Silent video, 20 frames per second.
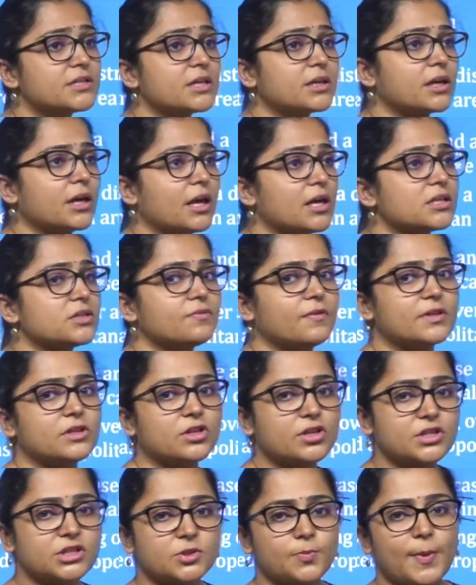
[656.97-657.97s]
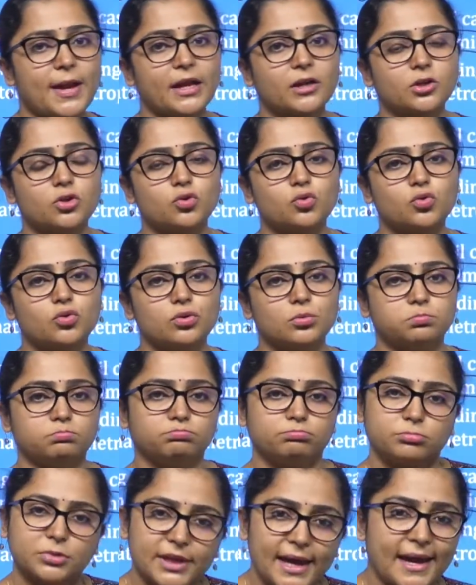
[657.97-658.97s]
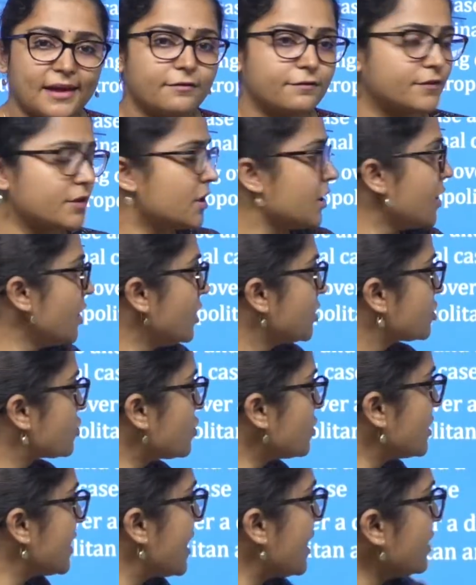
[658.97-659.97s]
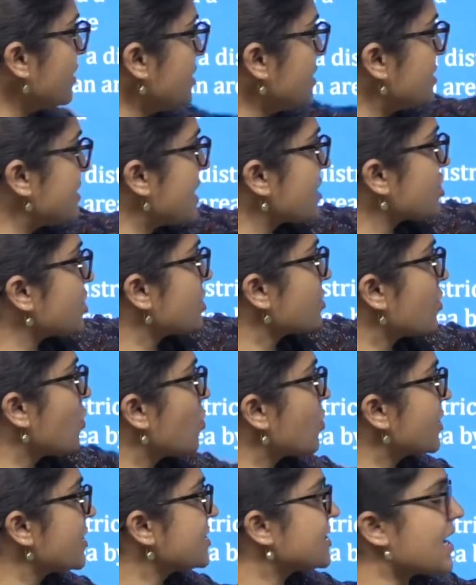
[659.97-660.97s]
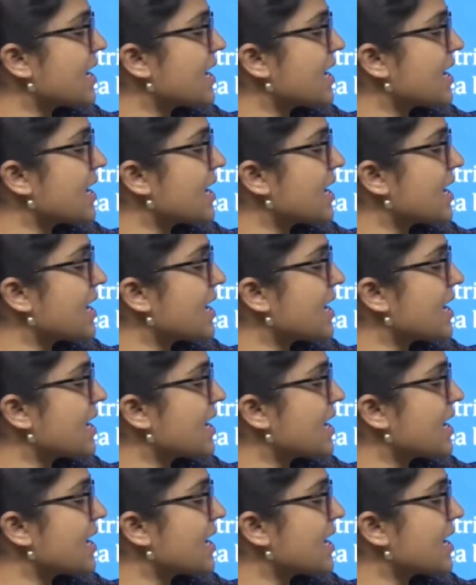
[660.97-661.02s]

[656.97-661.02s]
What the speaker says: a case with respect to theft, so there the session court is